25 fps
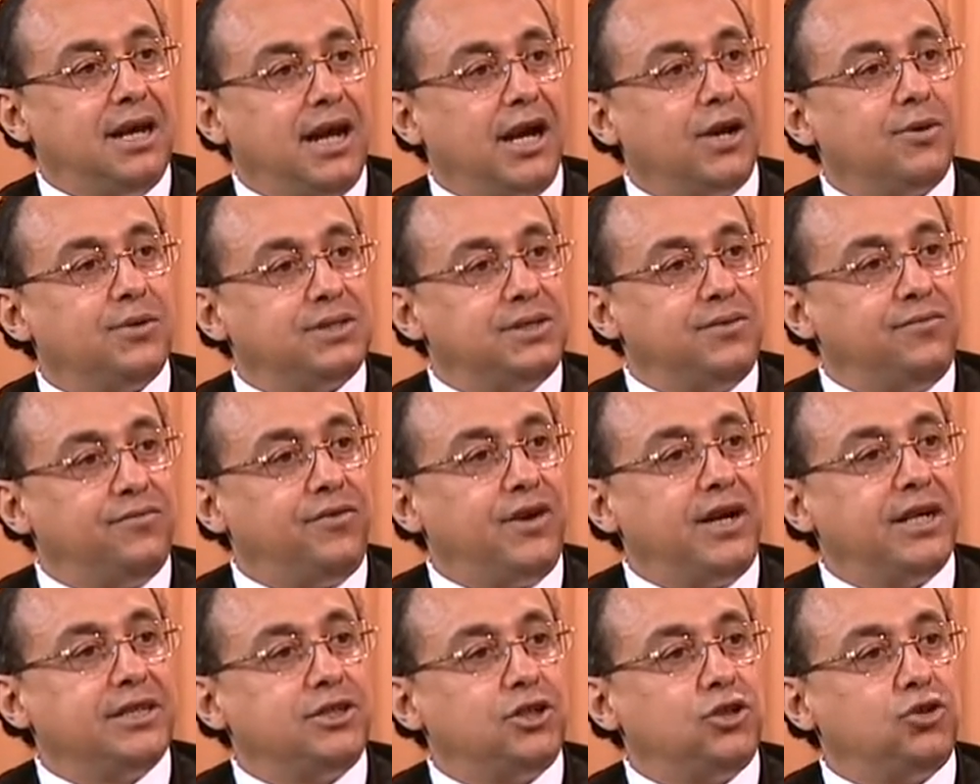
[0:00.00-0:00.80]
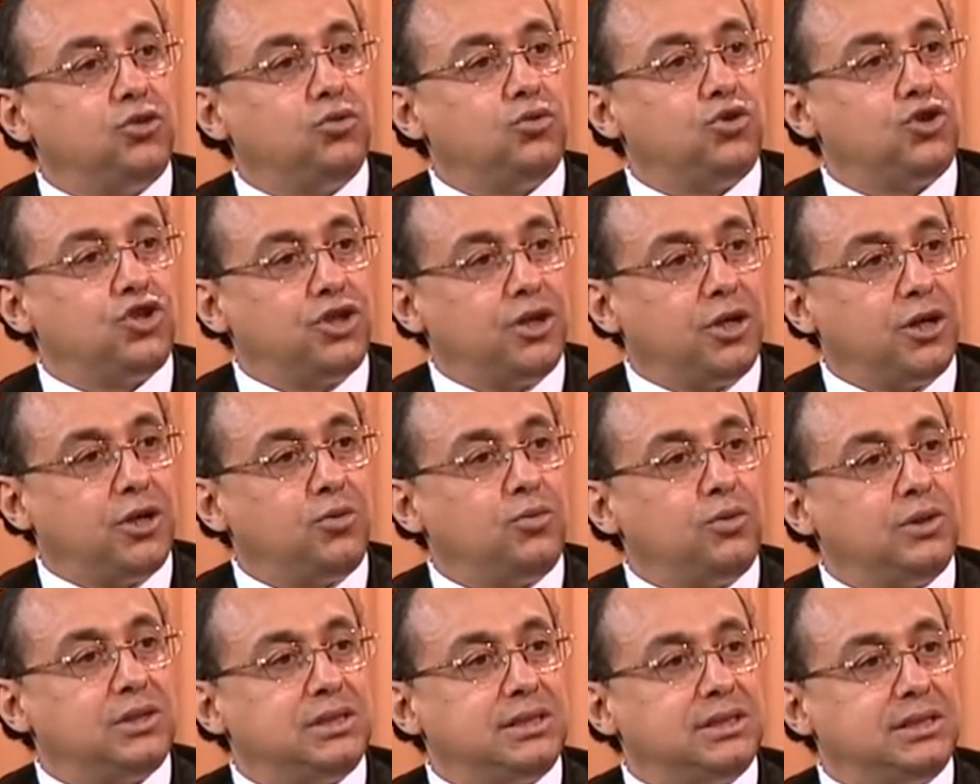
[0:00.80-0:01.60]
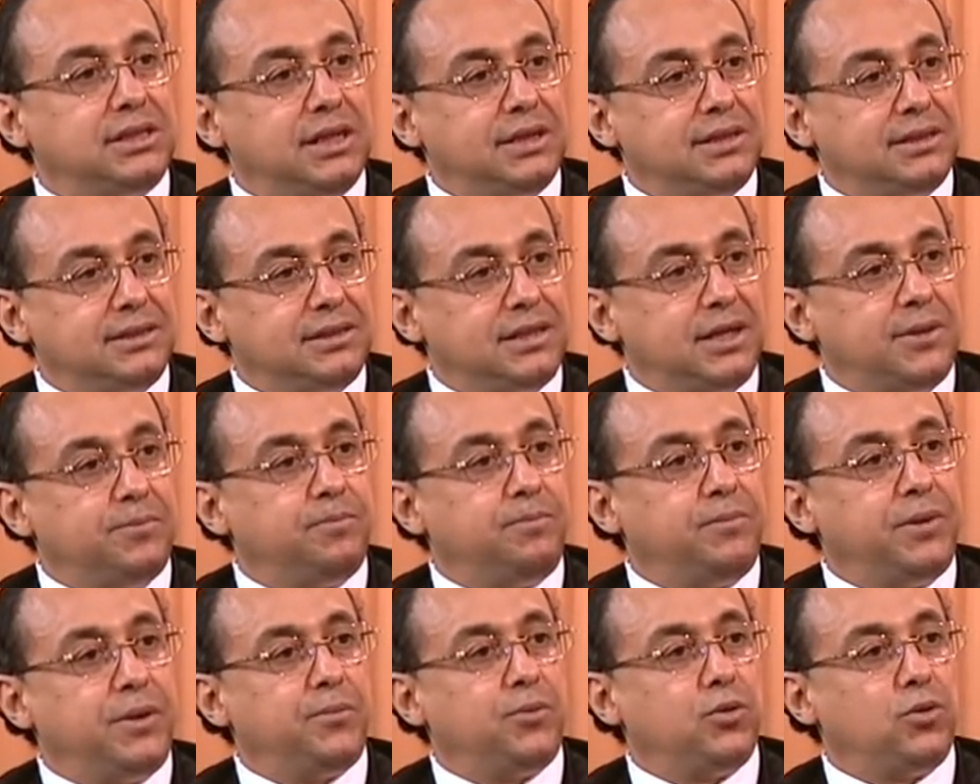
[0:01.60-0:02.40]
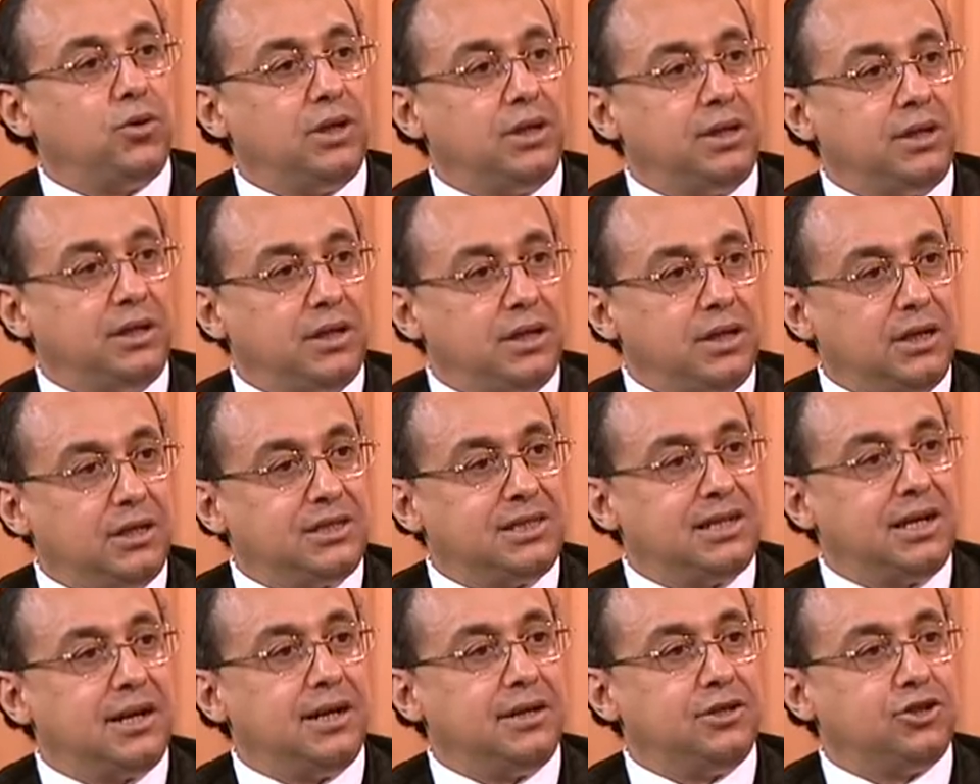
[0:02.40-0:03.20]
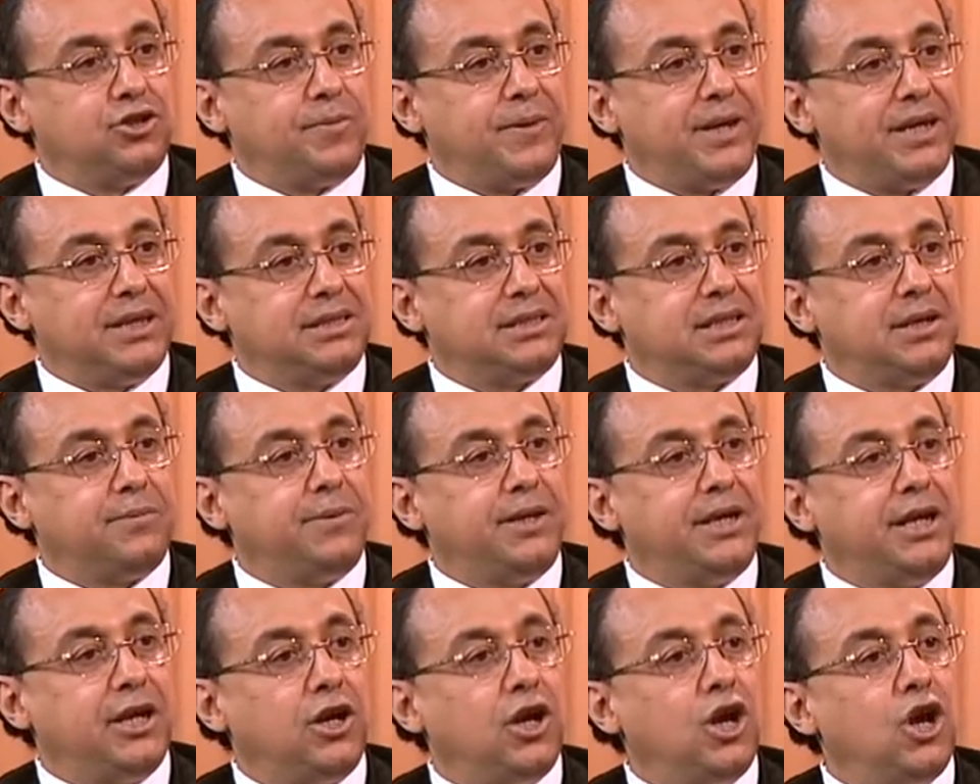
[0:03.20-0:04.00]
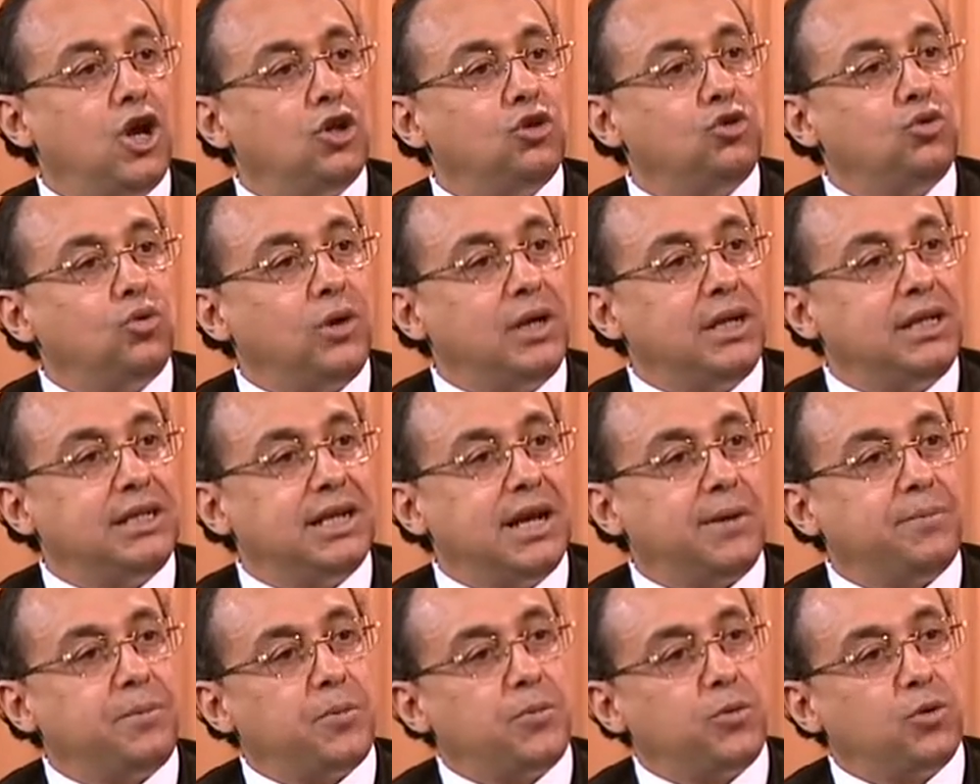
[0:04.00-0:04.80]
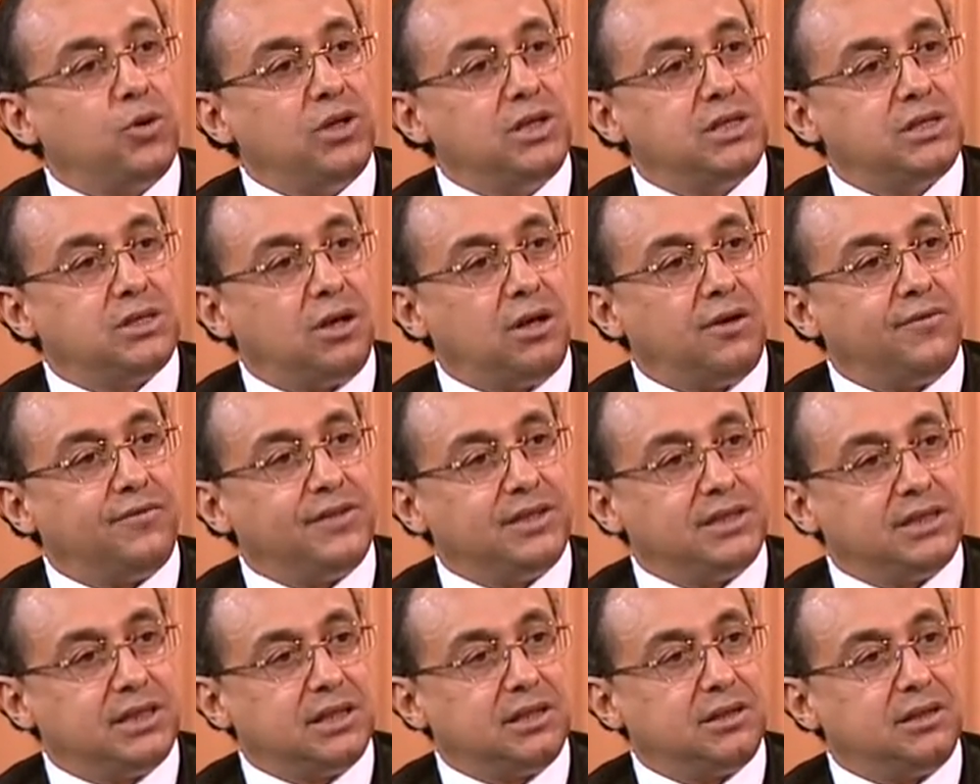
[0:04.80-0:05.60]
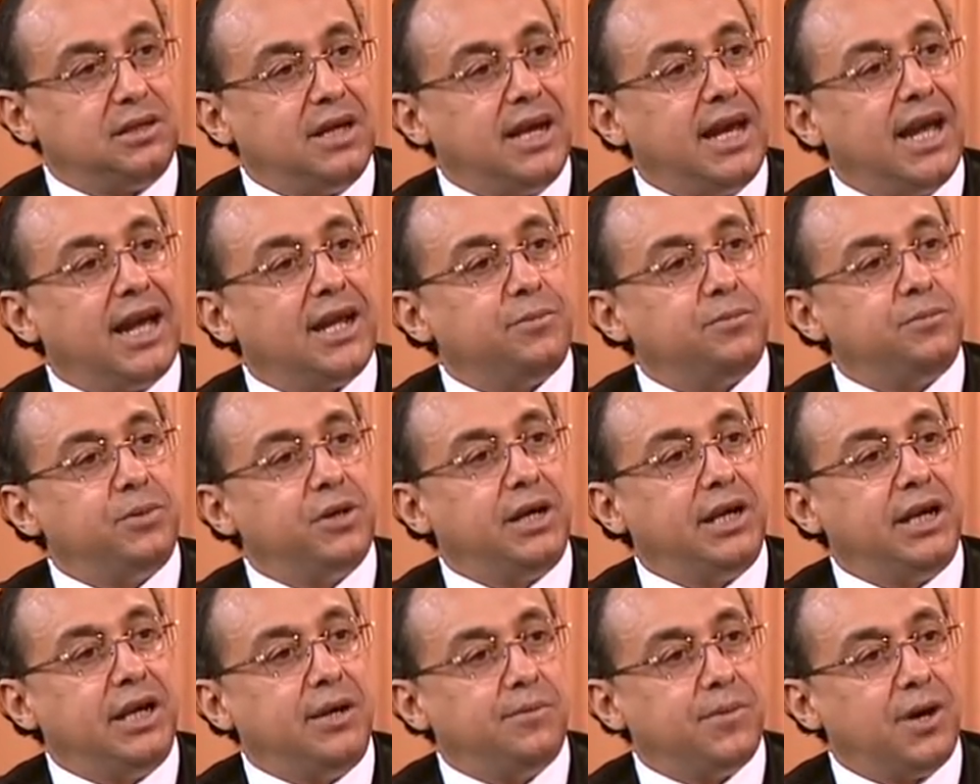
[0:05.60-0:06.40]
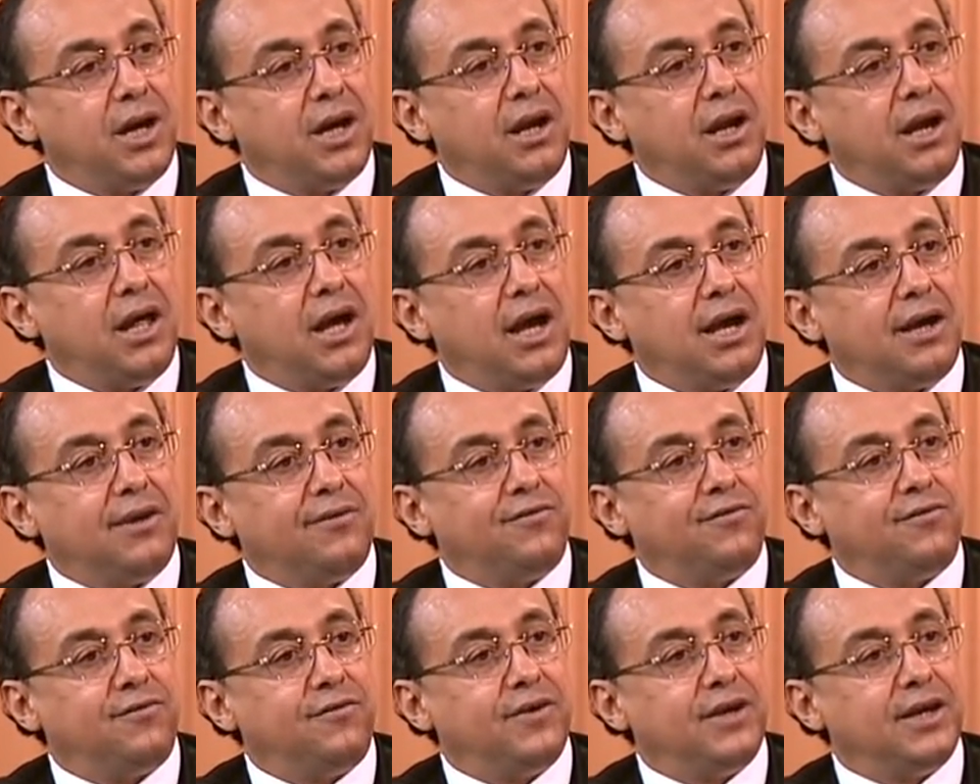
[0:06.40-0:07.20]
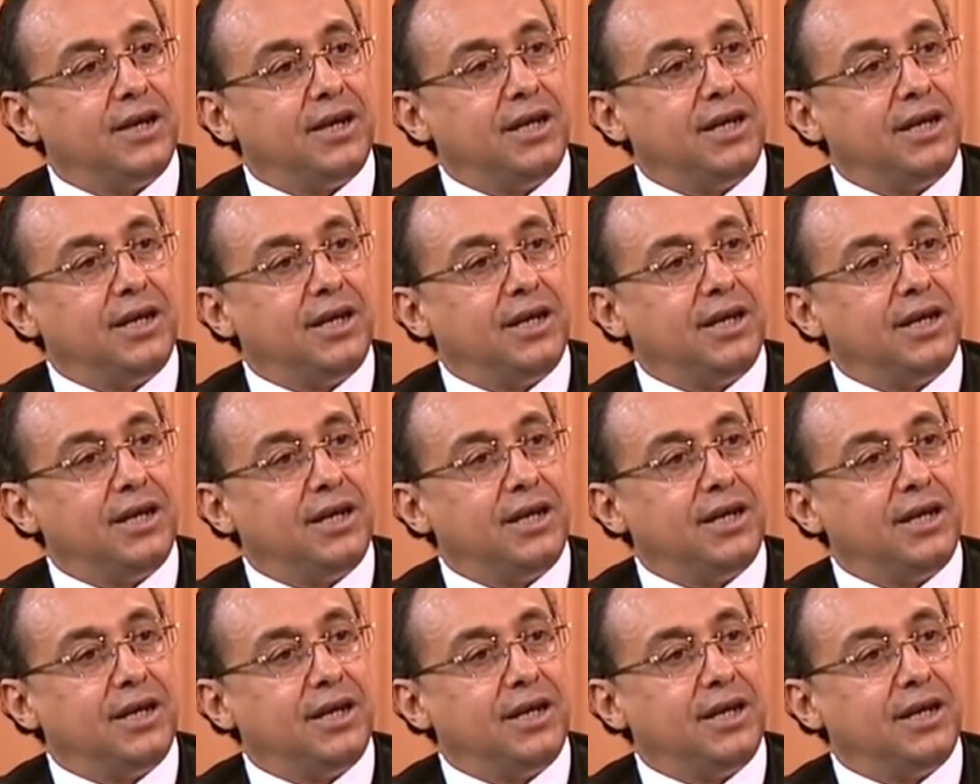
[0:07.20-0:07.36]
I was invited to share with some people in the Jama'ah Islamiyah to kidnap a police officer and bury him alive,